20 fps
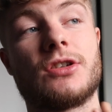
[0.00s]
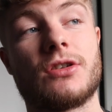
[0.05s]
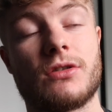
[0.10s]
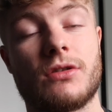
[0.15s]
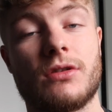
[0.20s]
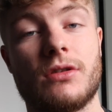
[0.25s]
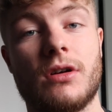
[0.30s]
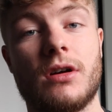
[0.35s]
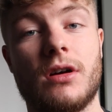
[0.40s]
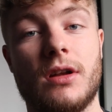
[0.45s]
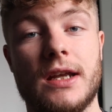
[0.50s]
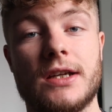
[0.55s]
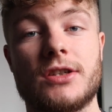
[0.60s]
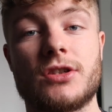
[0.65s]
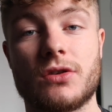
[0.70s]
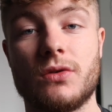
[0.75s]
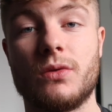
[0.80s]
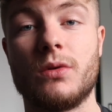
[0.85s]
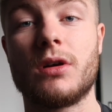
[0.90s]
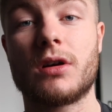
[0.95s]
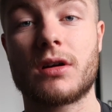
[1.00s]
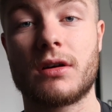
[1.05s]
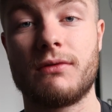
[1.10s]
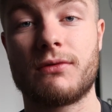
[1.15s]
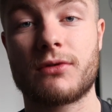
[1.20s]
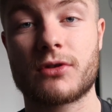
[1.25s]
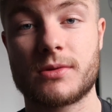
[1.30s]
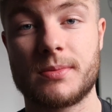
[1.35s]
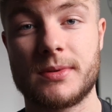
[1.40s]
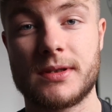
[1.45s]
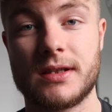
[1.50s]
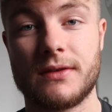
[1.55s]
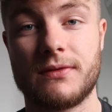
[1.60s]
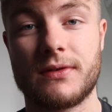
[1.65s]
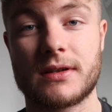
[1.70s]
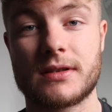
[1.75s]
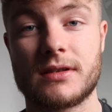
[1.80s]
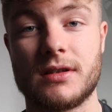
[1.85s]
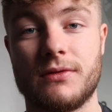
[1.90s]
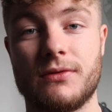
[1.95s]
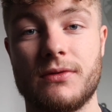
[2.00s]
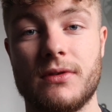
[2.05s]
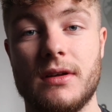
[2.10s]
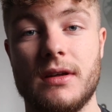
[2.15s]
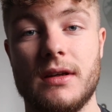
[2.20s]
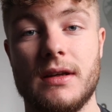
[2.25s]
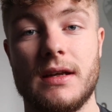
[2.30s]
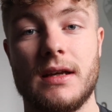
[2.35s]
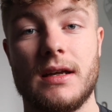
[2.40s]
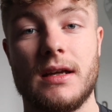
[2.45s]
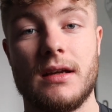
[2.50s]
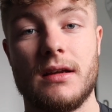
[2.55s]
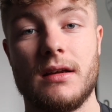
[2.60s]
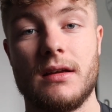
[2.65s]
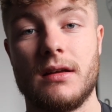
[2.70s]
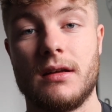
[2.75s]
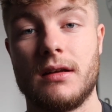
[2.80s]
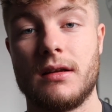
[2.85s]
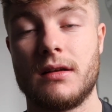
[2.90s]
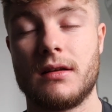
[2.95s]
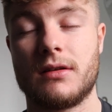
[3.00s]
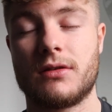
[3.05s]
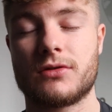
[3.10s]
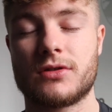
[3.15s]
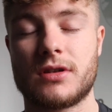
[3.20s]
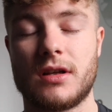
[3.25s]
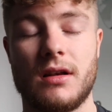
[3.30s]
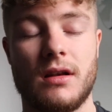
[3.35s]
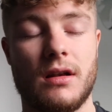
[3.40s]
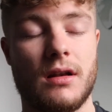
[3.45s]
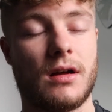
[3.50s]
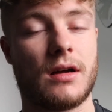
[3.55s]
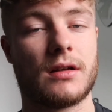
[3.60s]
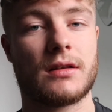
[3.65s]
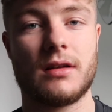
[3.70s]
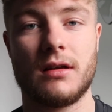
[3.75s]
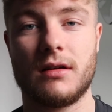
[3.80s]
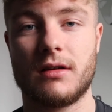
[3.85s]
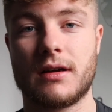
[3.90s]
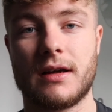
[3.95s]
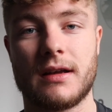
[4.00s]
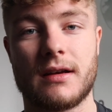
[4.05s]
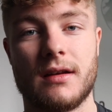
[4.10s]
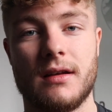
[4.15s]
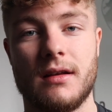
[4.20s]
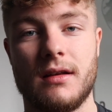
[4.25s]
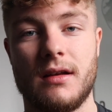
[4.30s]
you go looking for specific stuff, there's a lot to look at.